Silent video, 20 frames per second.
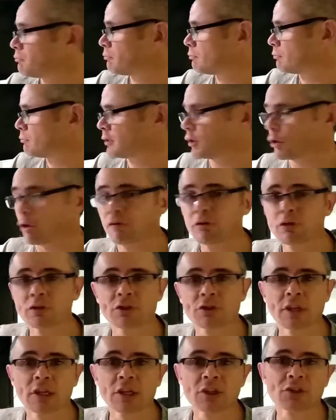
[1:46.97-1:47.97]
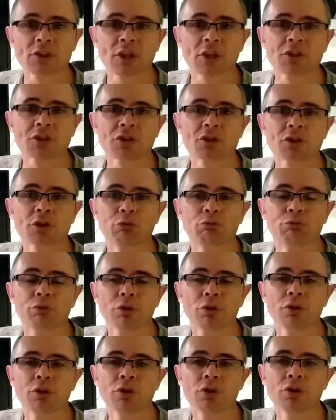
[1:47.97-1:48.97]
the obvious things such as
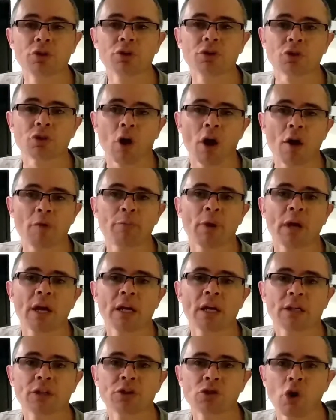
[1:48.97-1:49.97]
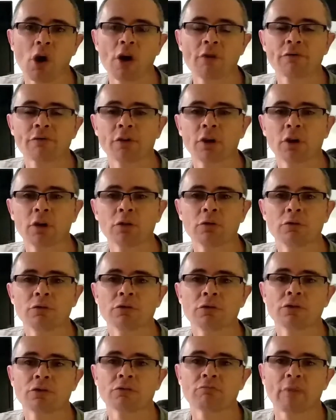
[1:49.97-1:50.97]
computers, iPads,
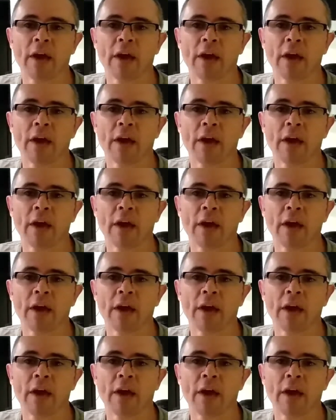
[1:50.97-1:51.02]
iPhones,